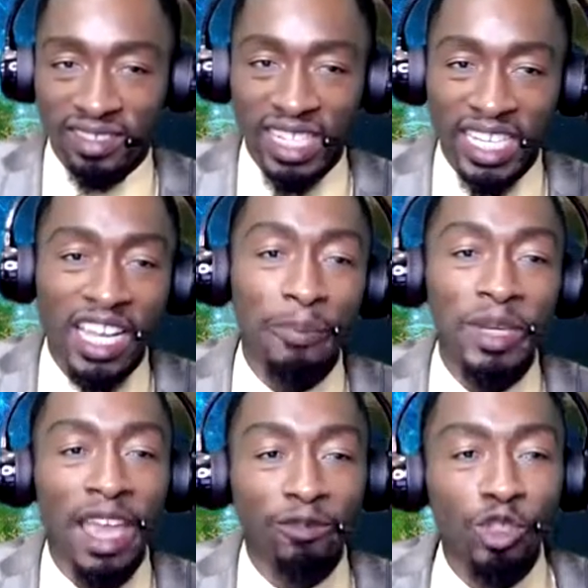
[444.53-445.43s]
The
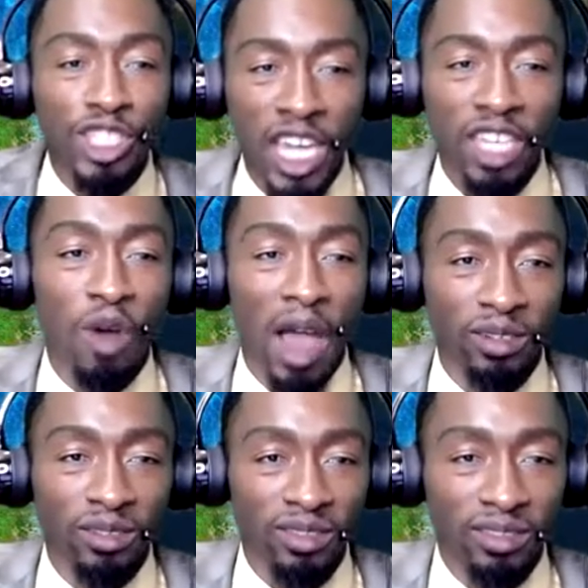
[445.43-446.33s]
company have to check you
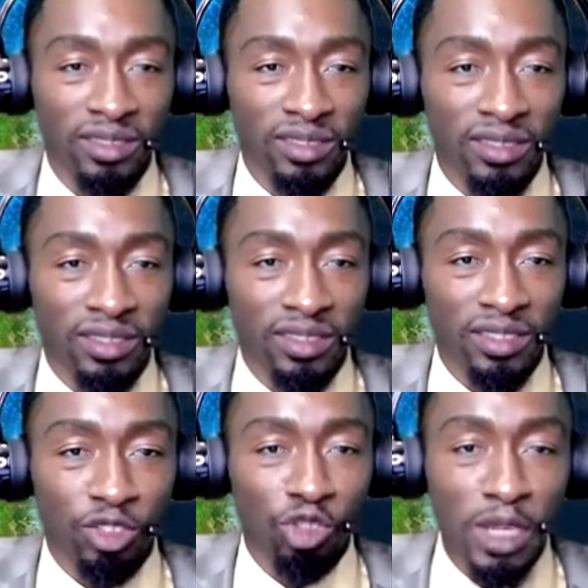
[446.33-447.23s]
out
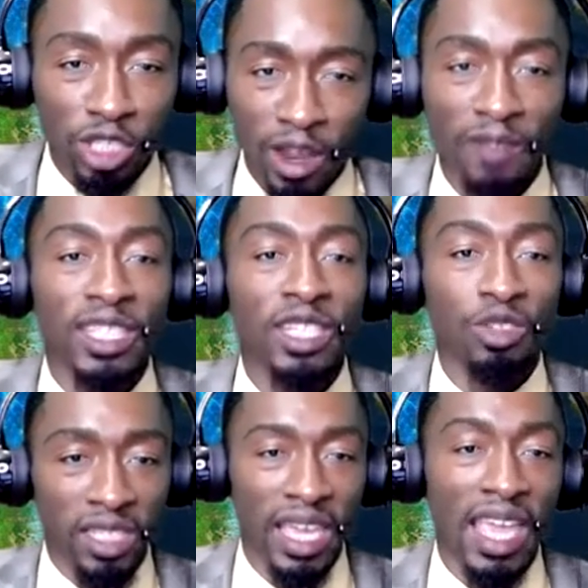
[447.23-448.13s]
to make sure everything you
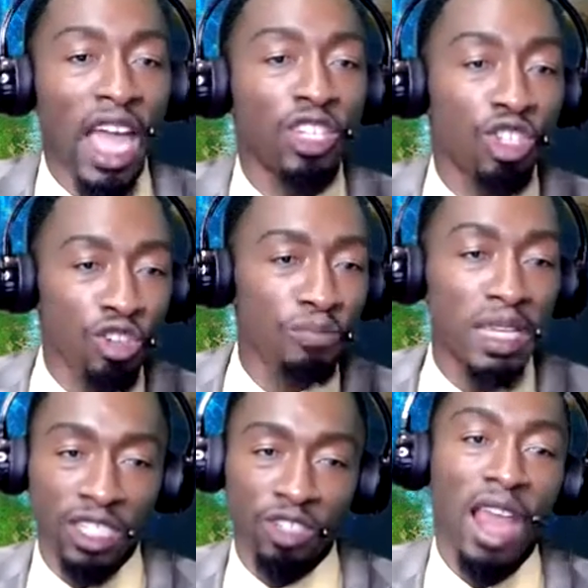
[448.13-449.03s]
say are true
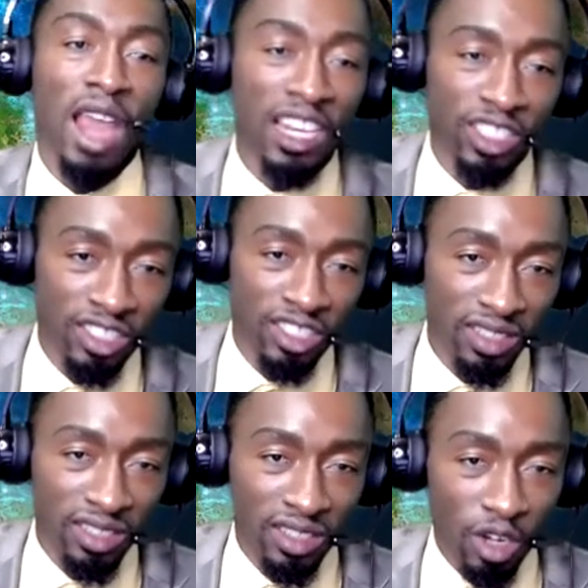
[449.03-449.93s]
based on your knowledge.
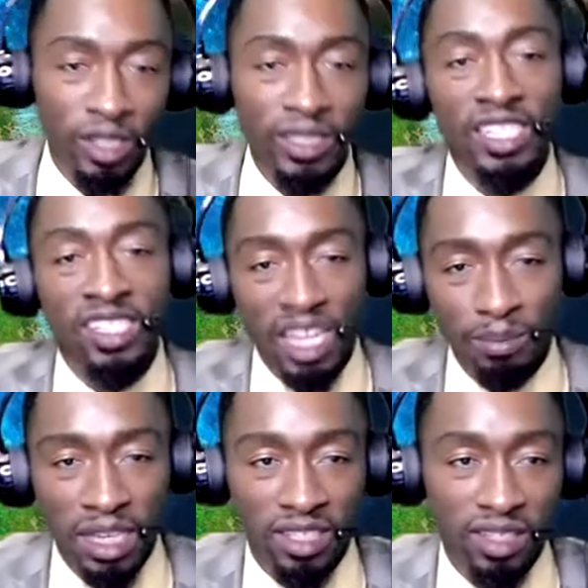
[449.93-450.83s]
All the
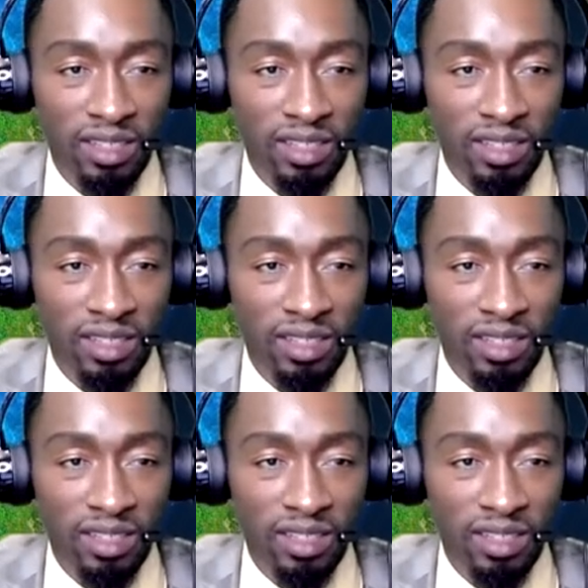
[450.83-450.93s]
statements.